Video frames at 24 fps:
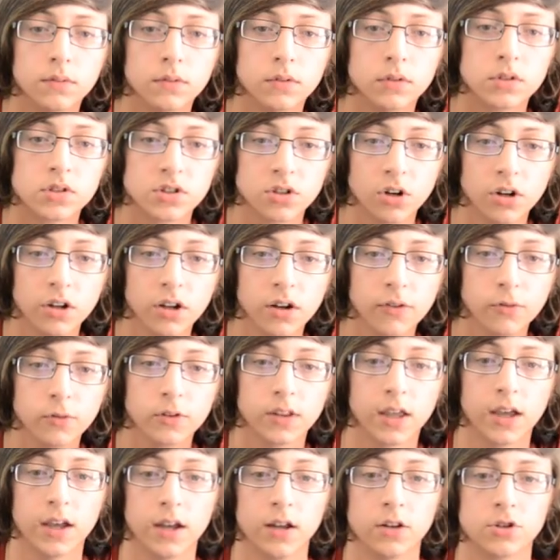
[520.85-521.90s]
Starting off
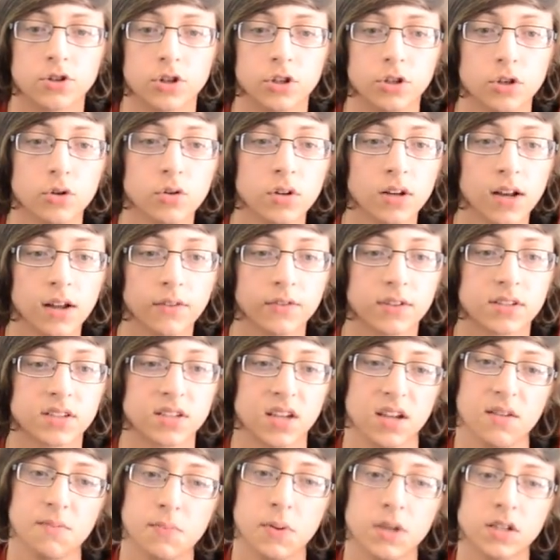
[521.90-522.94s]
with age, you can have the
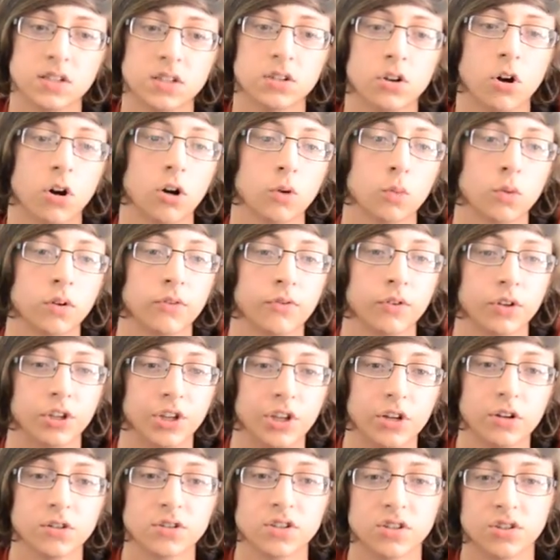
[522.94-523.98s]
same P C hardware for
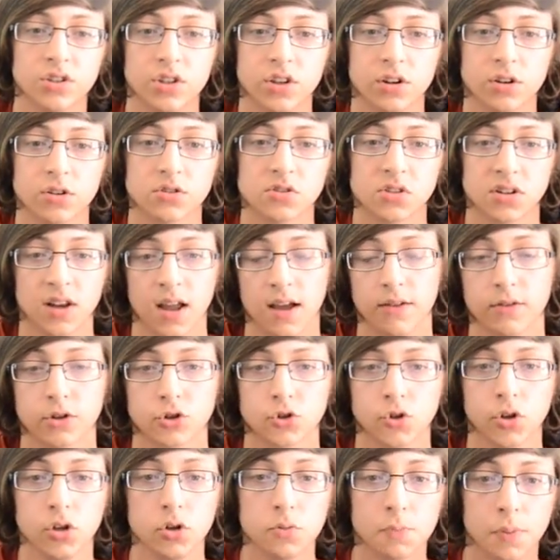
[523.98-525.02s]
years and years and have it
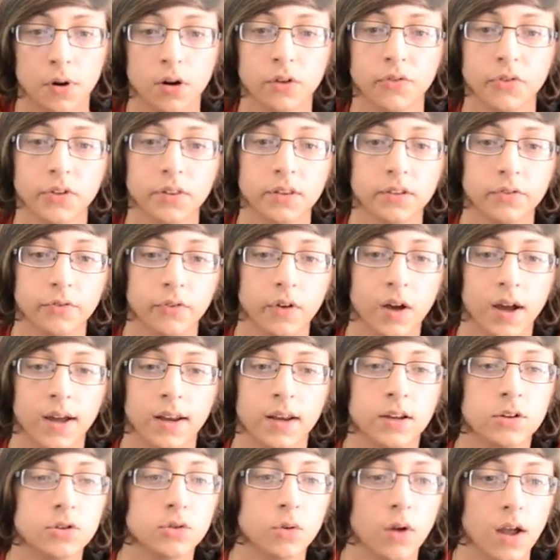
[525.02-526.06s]
treat you perfectly fine
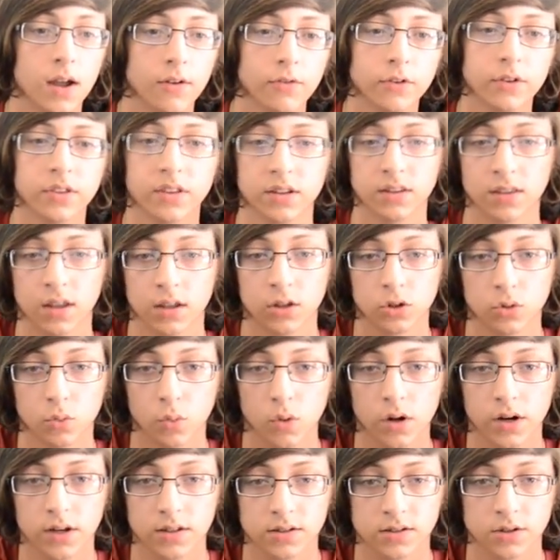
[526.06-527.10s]
and do everything that you
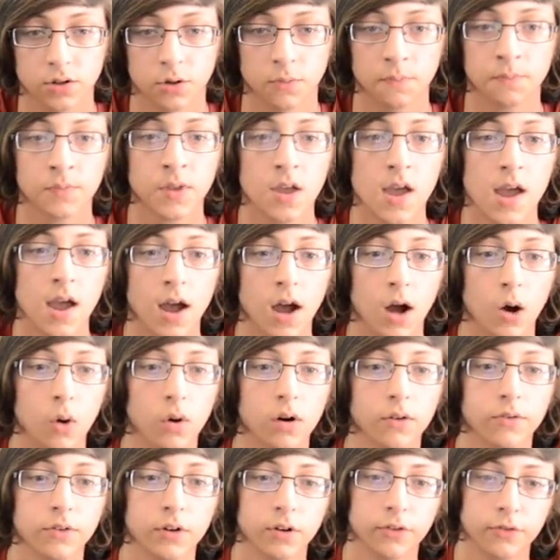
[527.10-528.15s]
want it to.
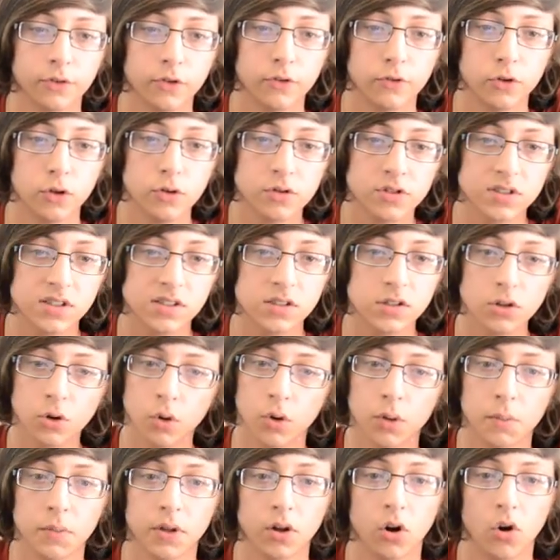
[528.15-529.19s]
However, if you use this
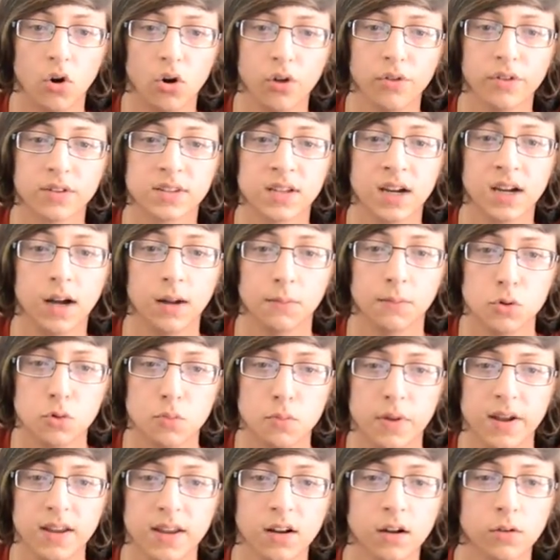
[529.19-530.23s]
equipment all the time, you
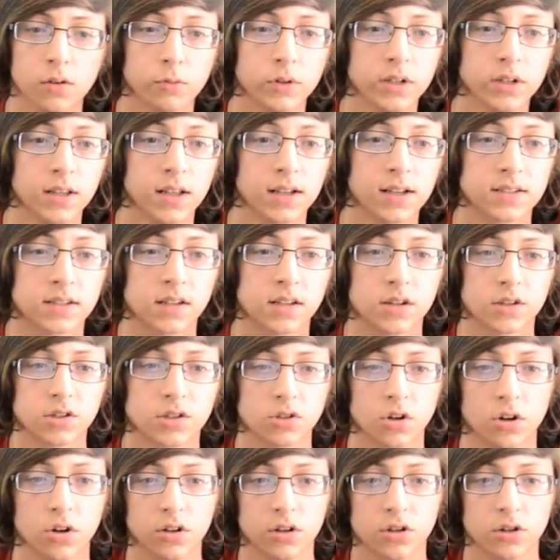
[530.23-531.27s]
may not realize that it's
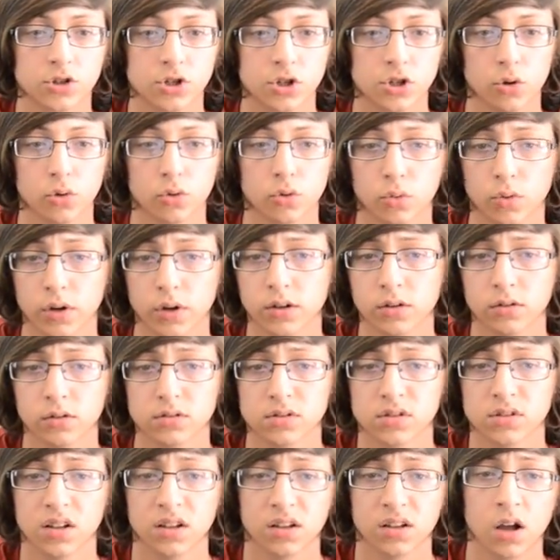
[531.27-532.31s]
starting to show the wrinkles
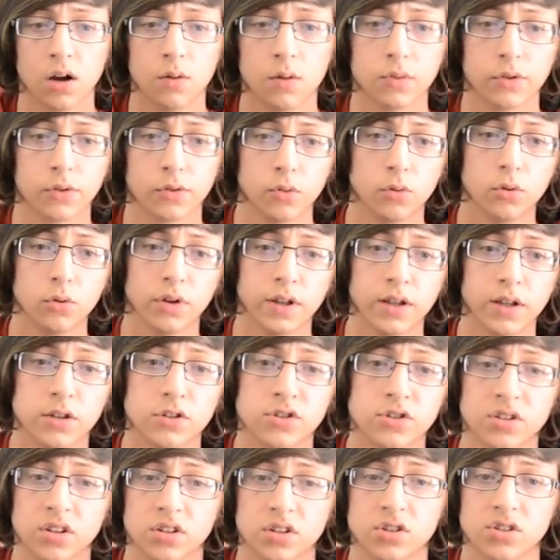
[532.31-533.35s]
that come with old age,
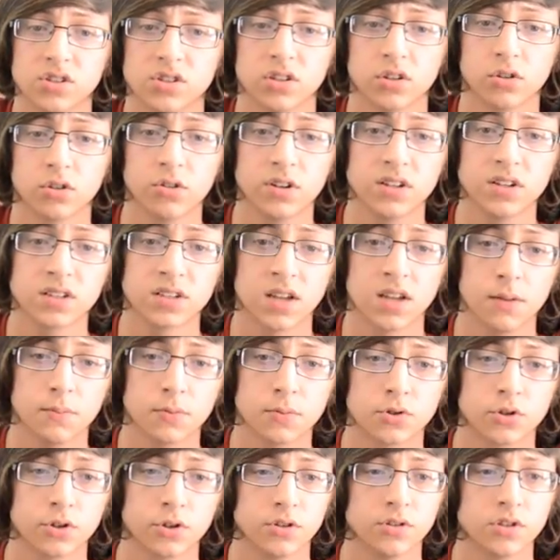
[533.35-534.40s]
such as increased
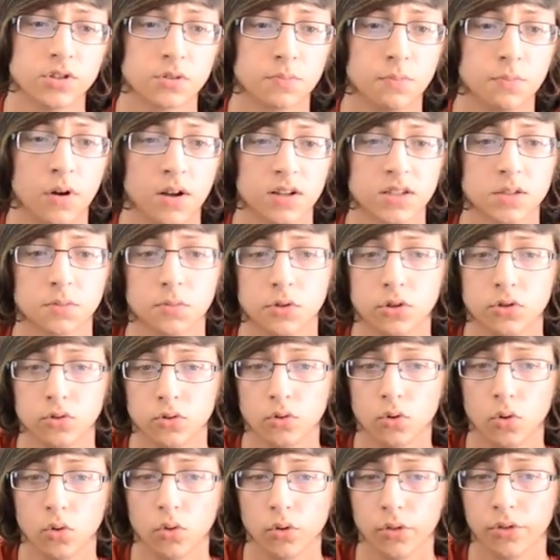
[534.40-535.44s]
temperatures, possibly due
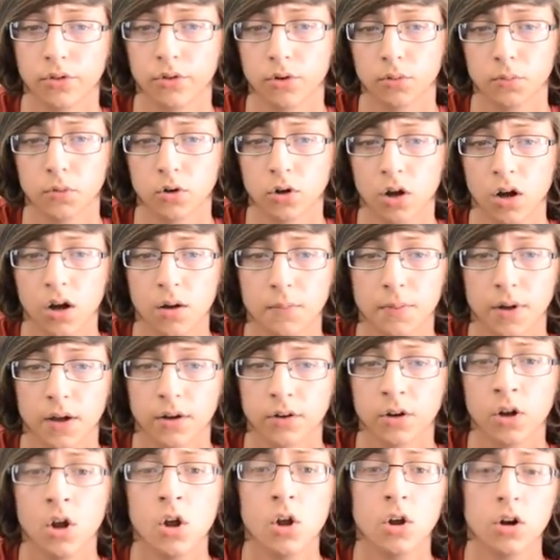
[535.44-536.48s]
to old thermal compound,
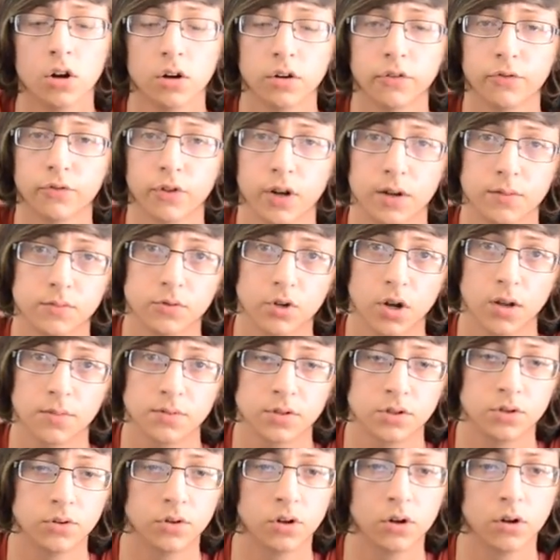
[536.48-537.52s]
or frame
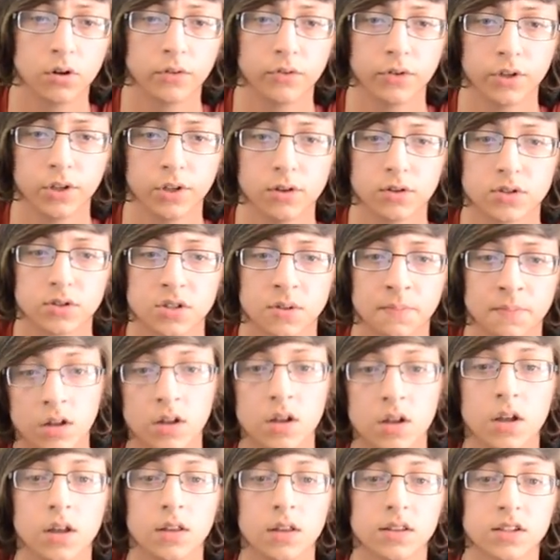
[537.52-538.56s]
drops due to overuse.
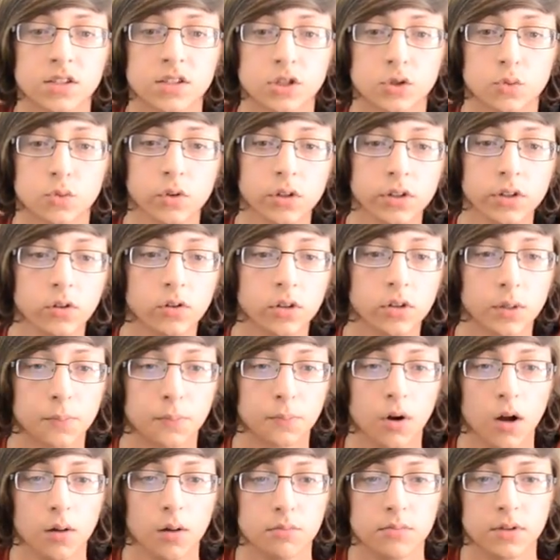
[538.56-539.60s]
This is really only a
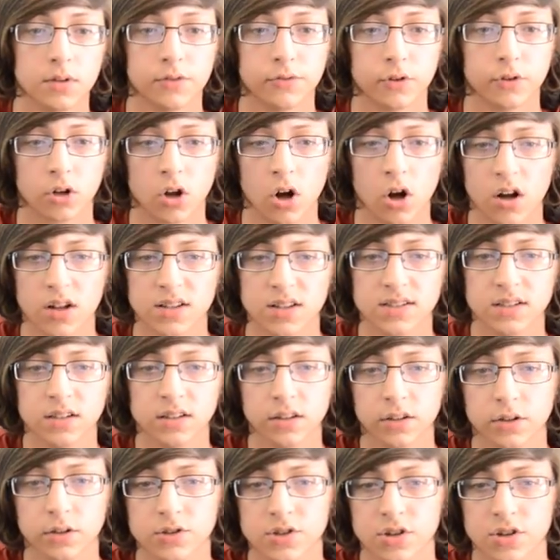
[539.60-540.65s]
problem if you're
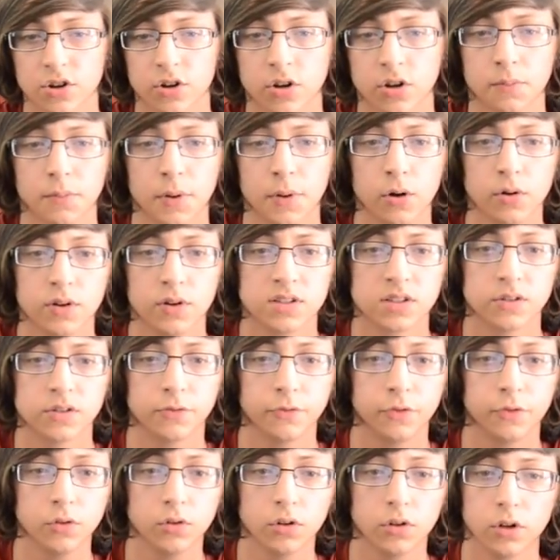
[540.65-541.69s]
constantly using your components at
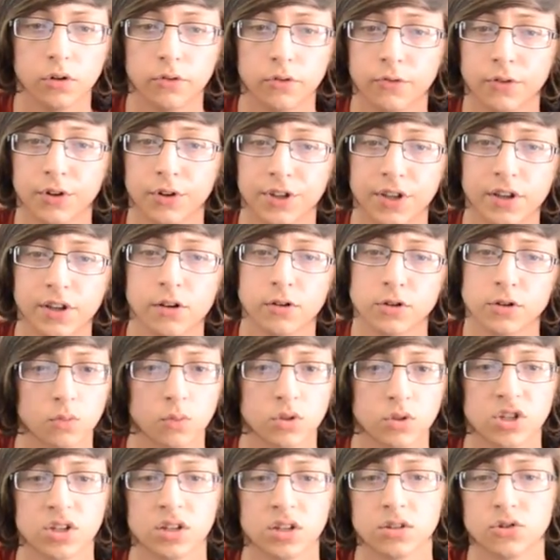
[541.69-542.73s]
full load for years,
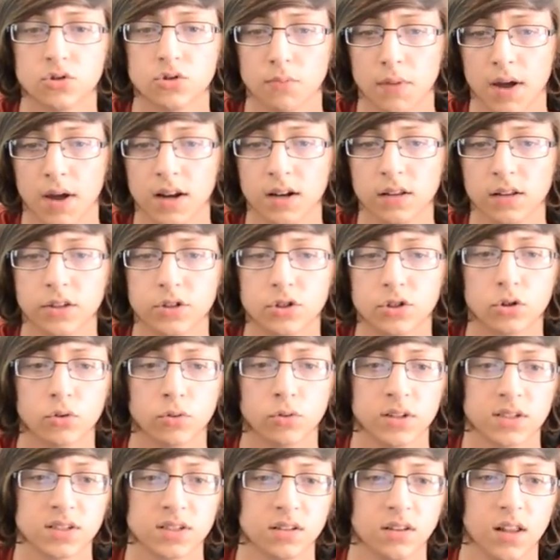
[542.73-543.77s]
which can dramatically
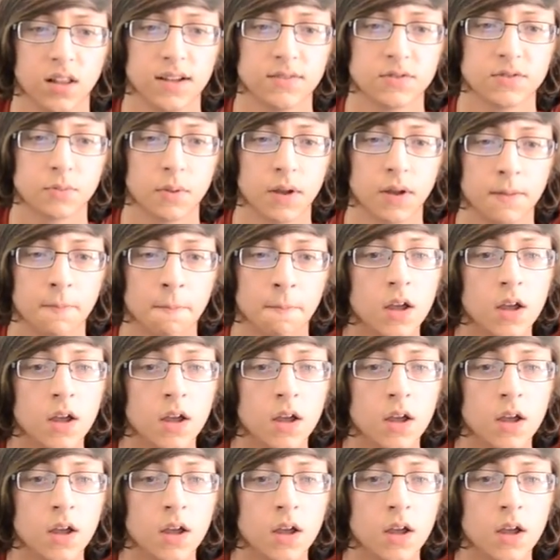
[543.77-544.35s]
decrease the lifespan.